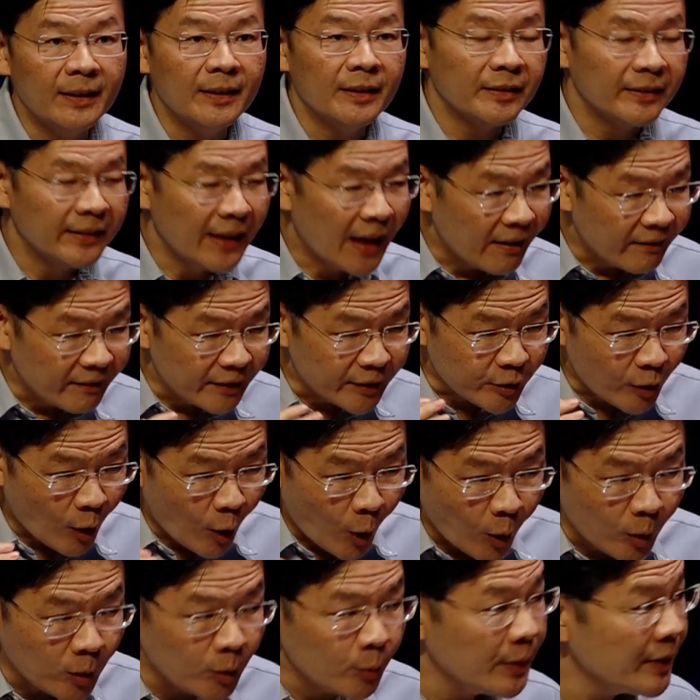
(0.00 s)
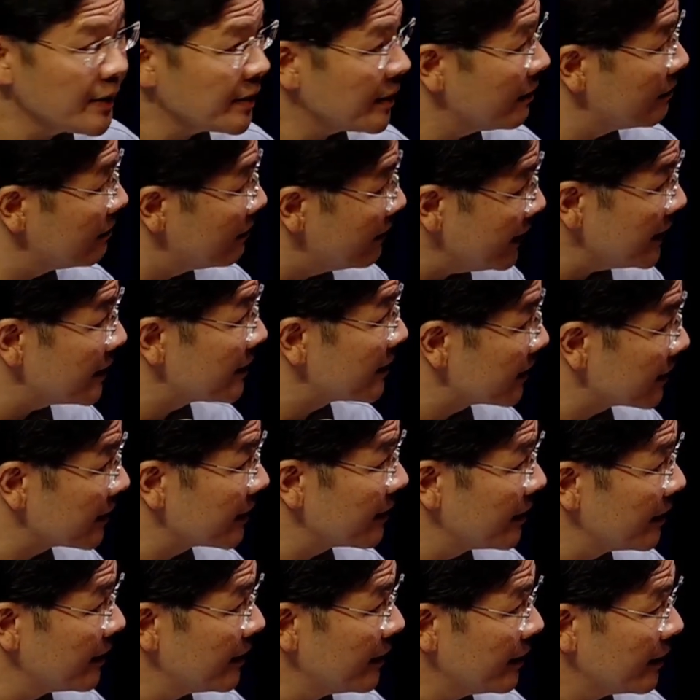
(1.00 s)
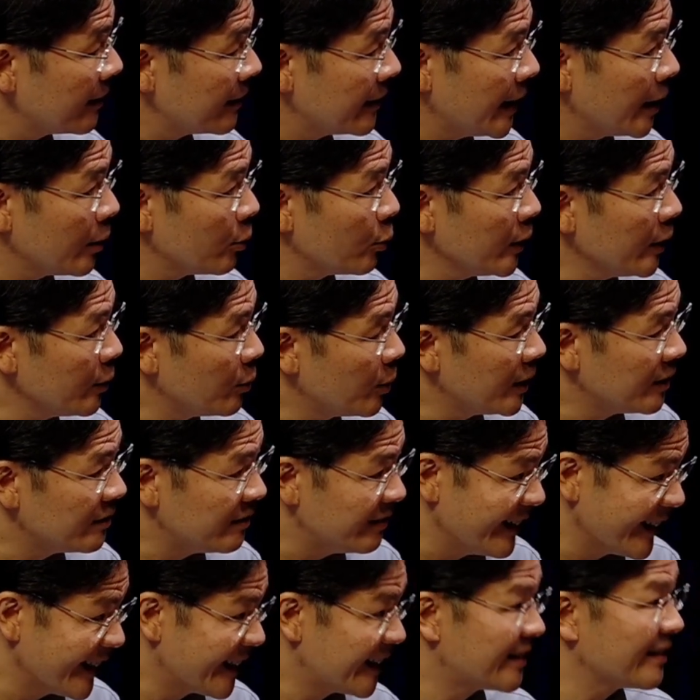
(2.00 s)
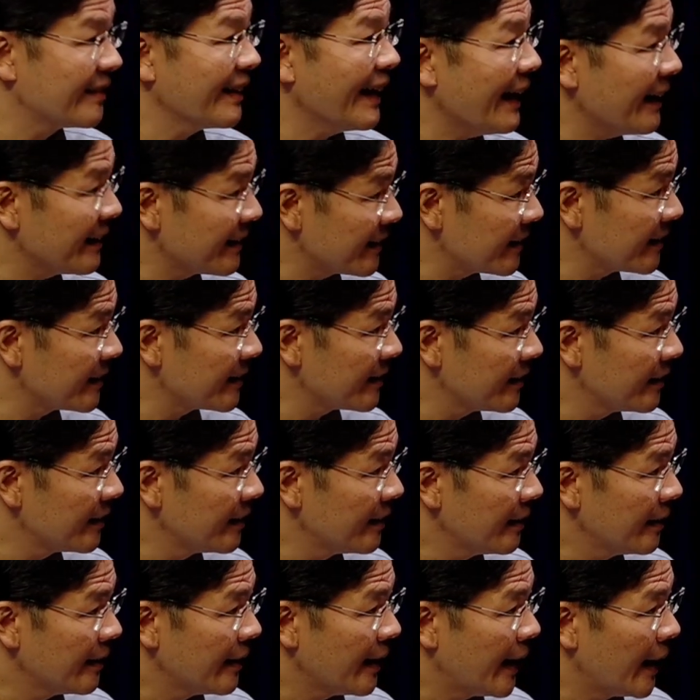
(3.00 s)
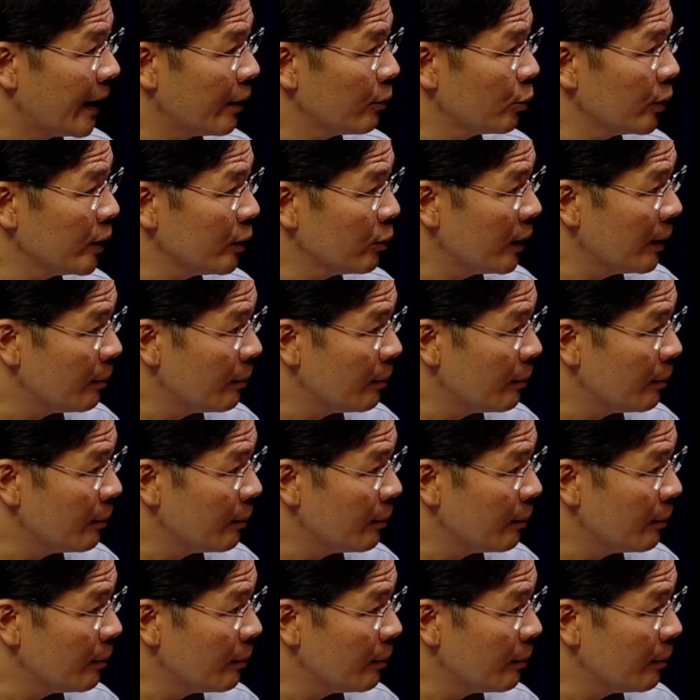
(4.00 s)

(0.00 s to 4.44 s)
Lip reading: There is always a risk that we will regress and we will